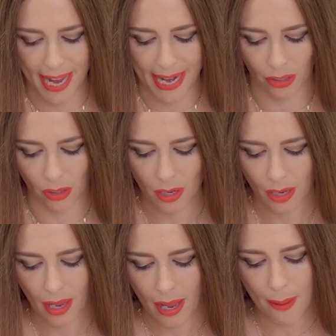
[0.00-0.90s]
pair
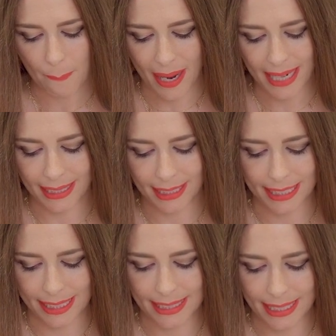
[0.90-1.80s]
my
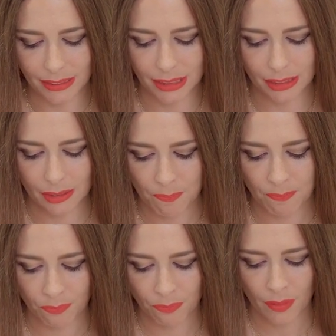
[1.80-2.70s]
ingredients
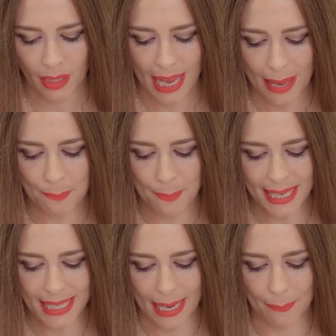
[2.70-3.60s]
and
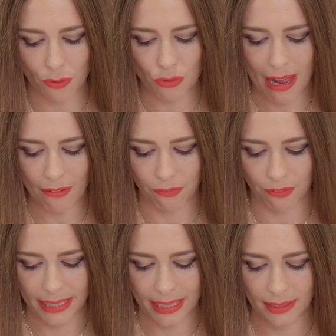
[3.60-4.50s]
make them
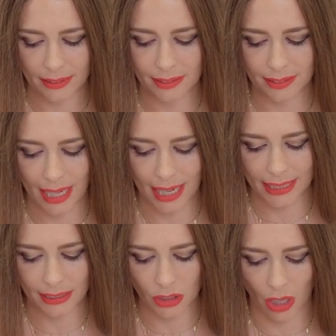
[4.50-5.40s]
roughly the
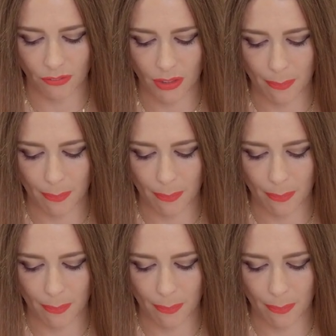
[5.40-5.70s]
size of